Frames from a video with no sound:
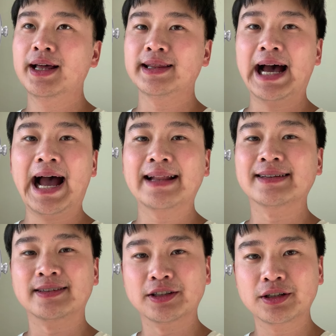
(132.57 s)
that had the
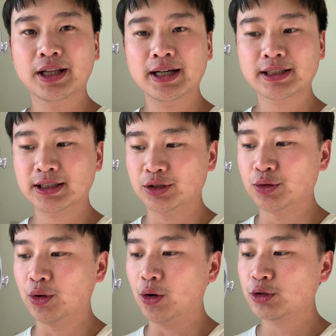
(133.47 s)
thinner lugs.
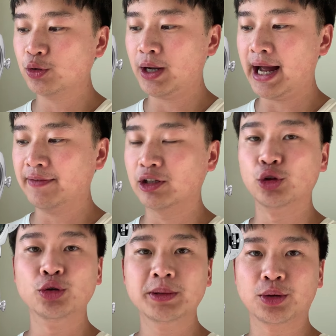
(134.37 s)
You also have the
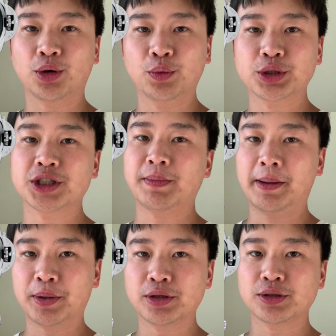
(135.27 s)
Luminor, which is my
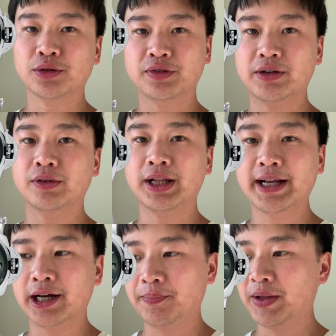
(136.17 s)
personal favorite
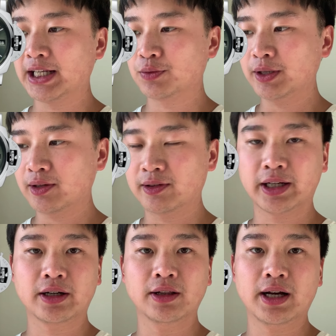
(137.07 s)
lineup. That's with the
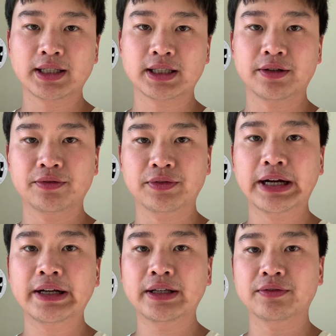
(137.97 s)
thicker lugs and the
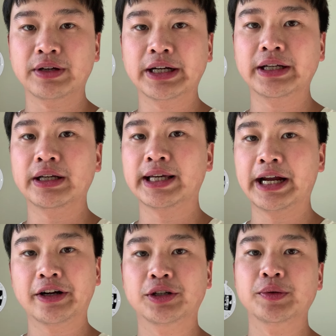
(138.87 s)
very, very
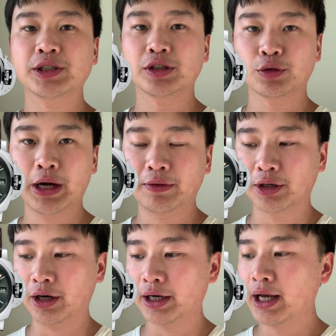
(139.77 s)
characteristic crown
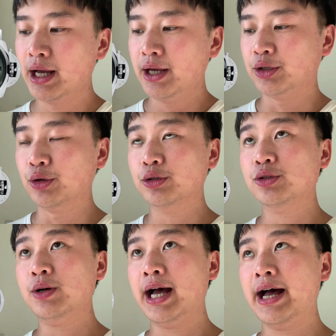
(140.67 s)
guard. You
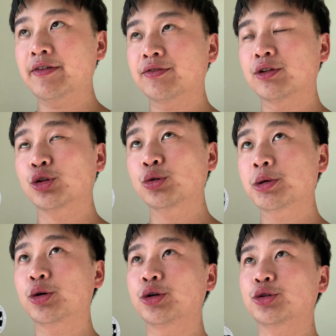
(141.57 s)
also have
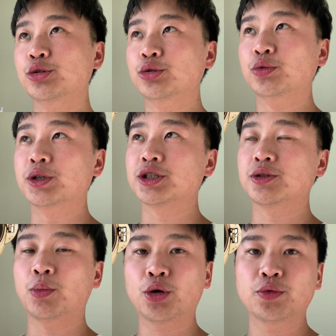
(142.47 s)
Luminor Dew, which is
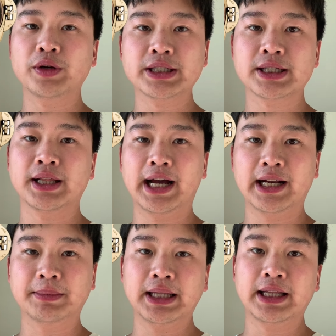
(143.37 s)
a more recent
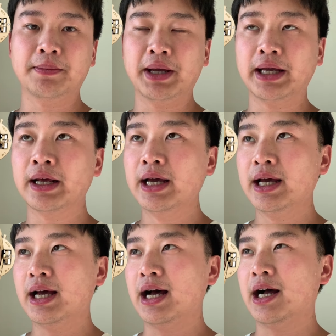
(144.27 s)
lineup that they made.
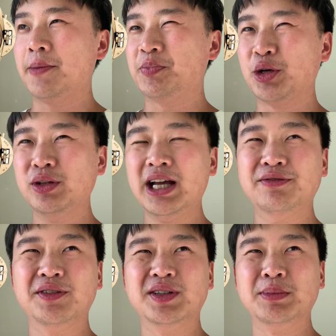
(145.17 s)
They only
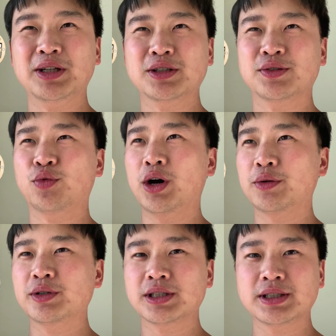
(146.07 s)
have 50 meters of water
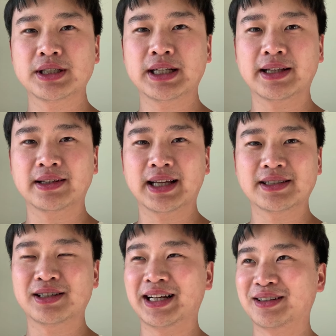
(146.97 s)
resistance. I think
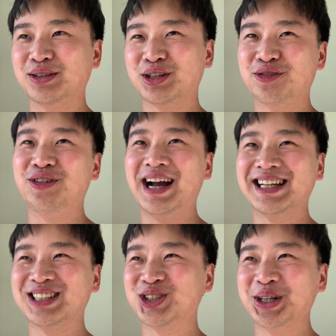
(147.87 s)
that's like their
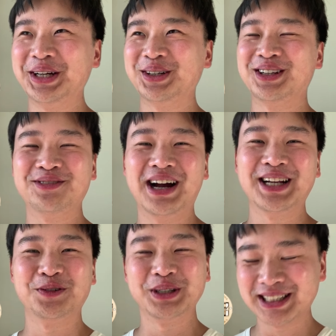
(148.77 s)
defining trait or
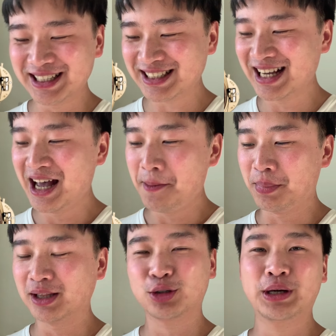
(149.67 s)
defining weakness.
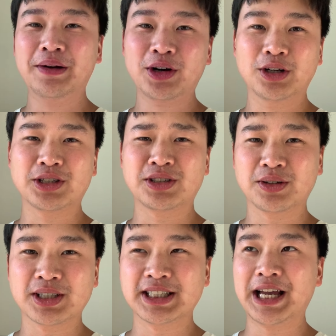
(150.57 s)
But the crown guards are
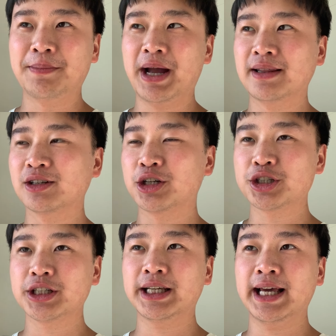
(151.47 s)
still the same, and the
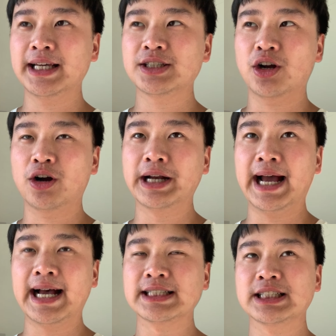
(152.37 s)
cushion case aren't
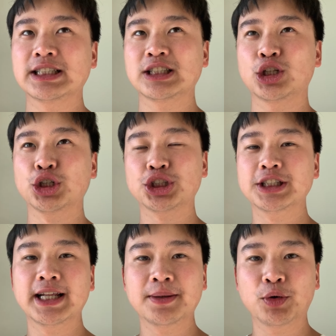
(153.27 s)
as
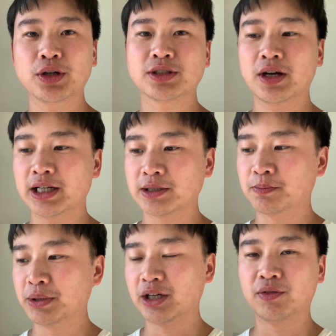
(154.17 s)
cushioned anymore. It's not as
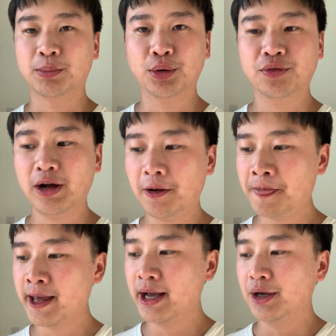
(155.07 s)
big of a
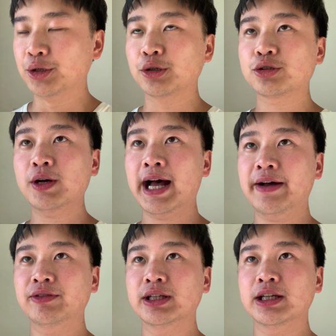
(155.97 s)
profile. You also
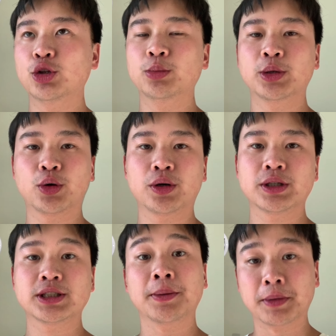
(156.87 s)
have the Luminor
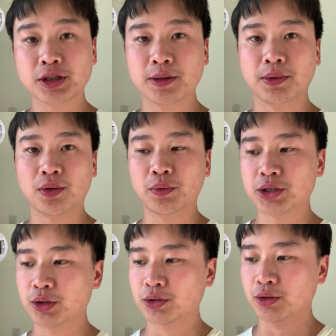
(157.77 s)
Submersible,
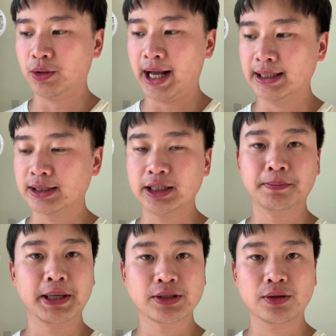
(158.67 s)
which also has the
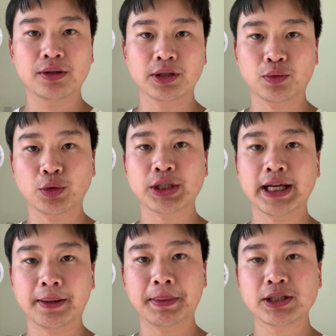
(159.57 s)
bezel, the
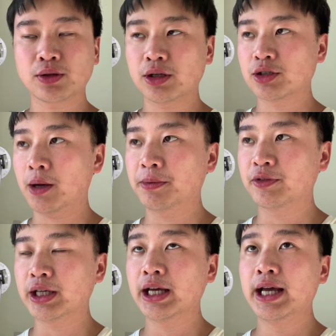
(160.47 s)
rotating bezel on top of
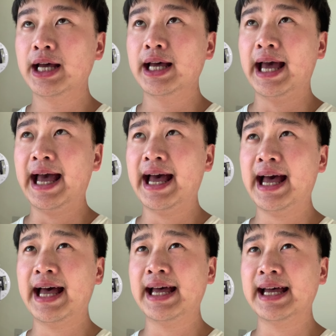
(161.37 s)
it.
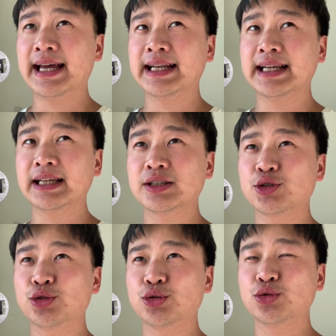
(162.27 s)
And
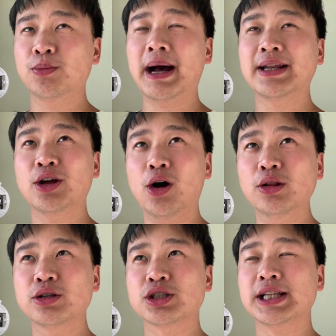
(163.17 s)
to my
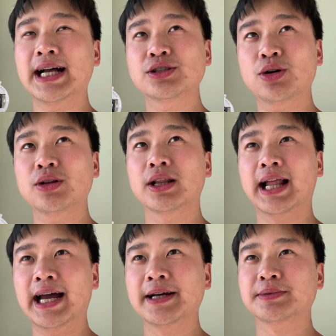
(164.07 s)
knowledge, that's all the
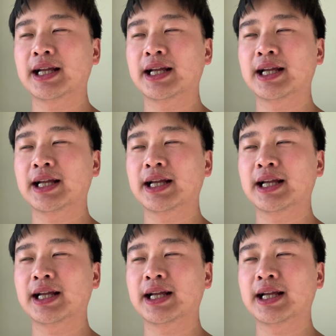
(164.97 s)
lineups